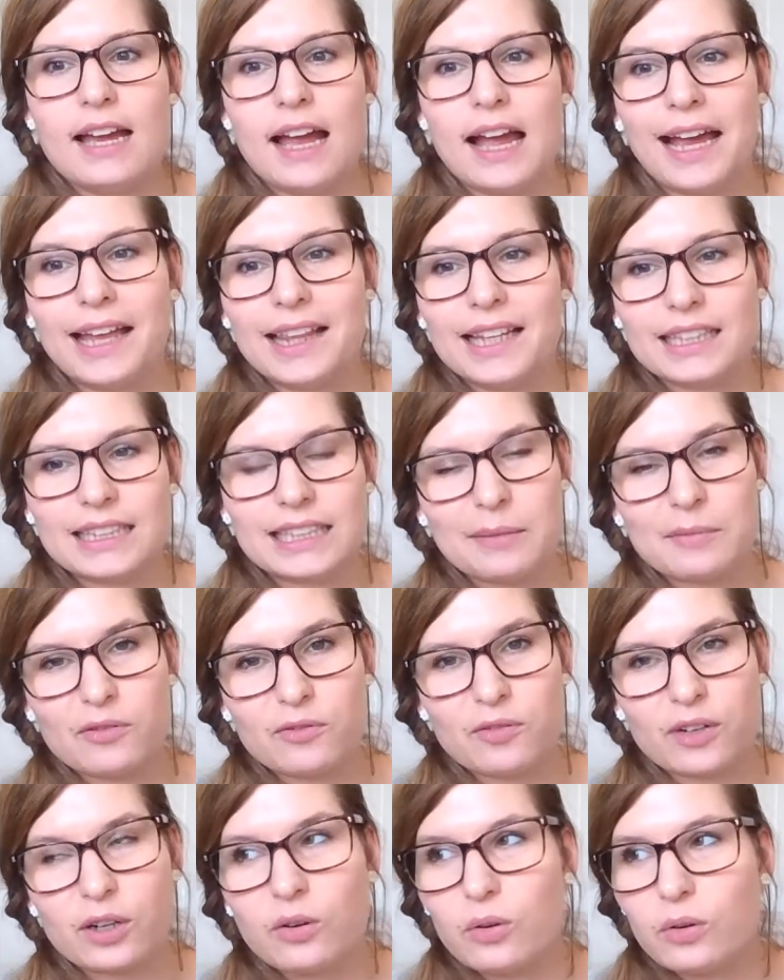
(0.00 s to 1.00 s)
At the time of
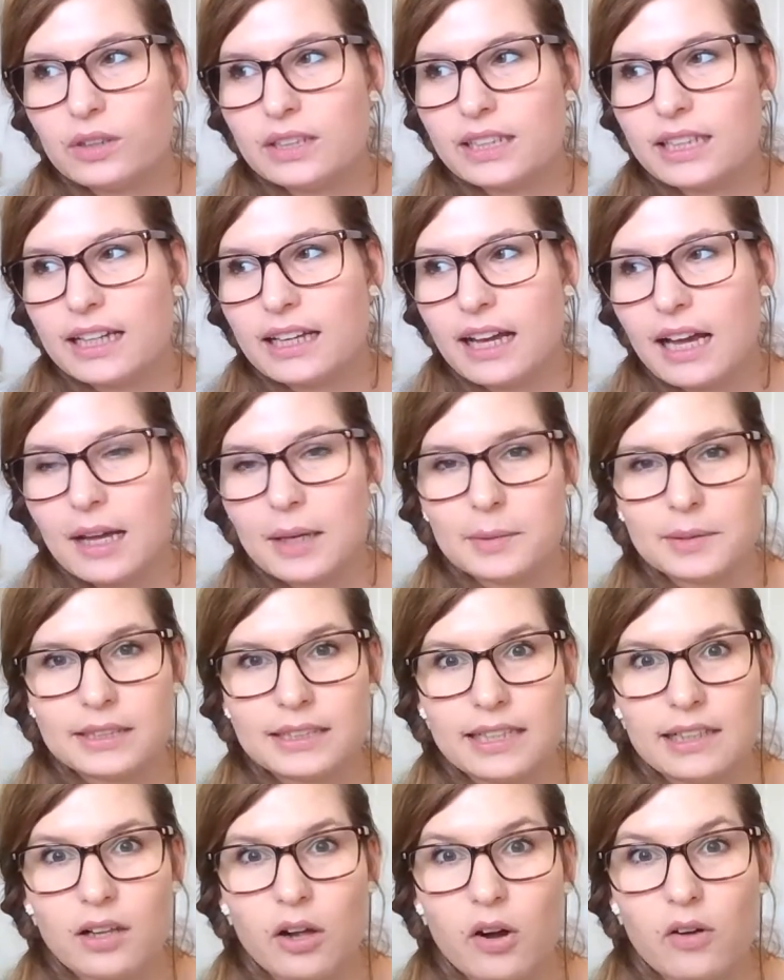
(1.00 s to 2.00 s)
recording, I'm
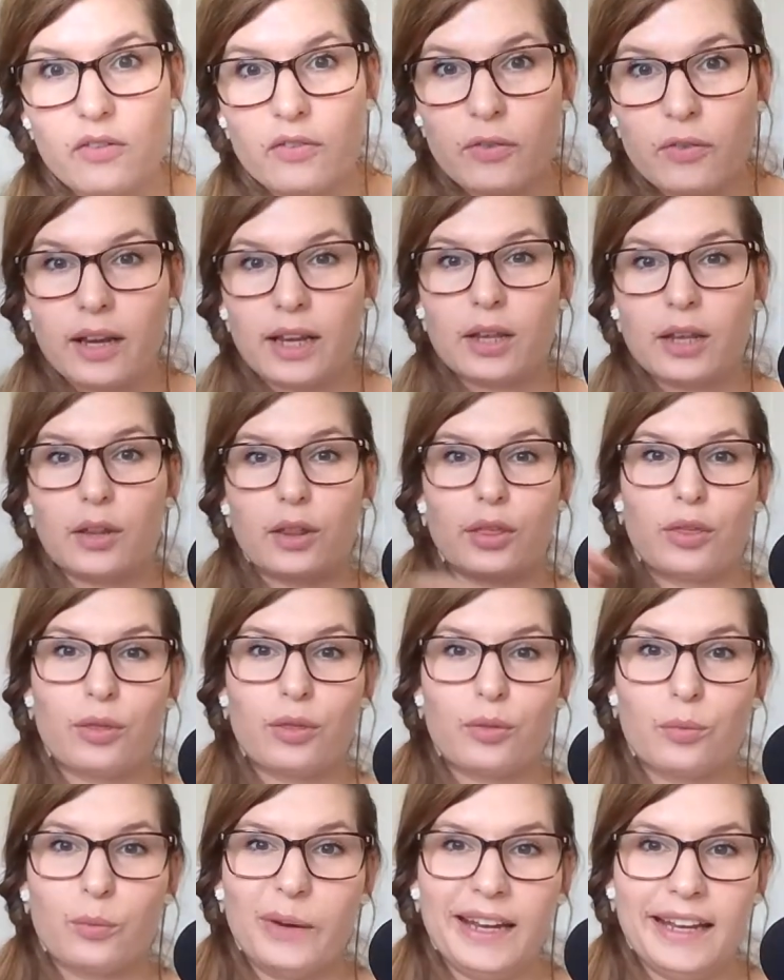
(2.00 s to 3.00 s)
still offering
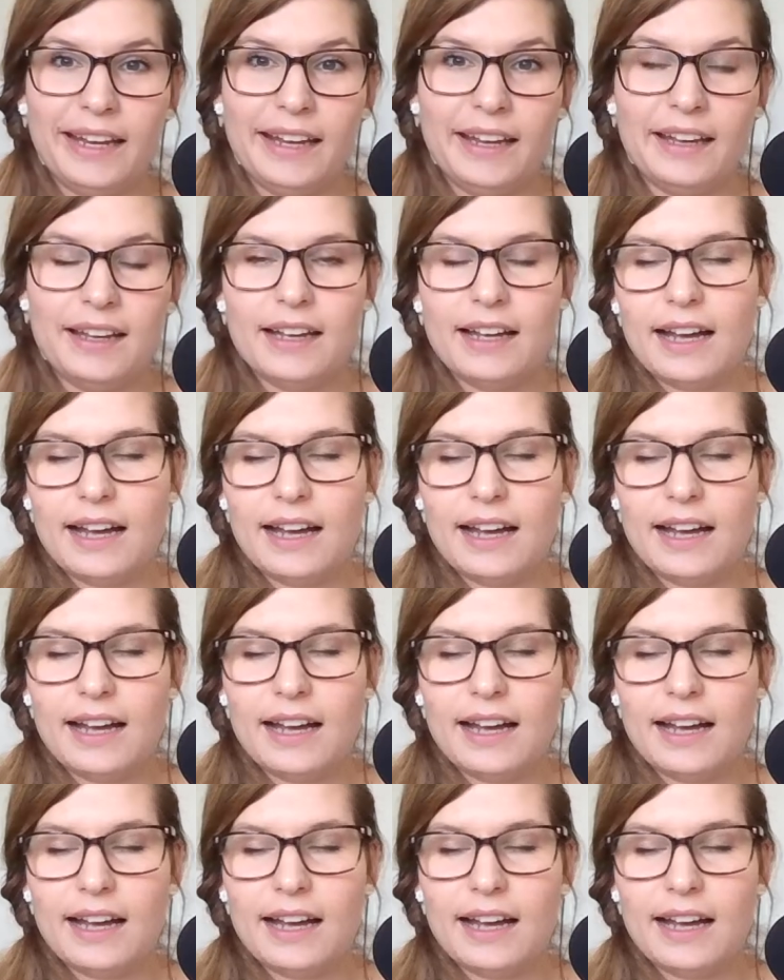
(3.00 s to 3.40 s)
3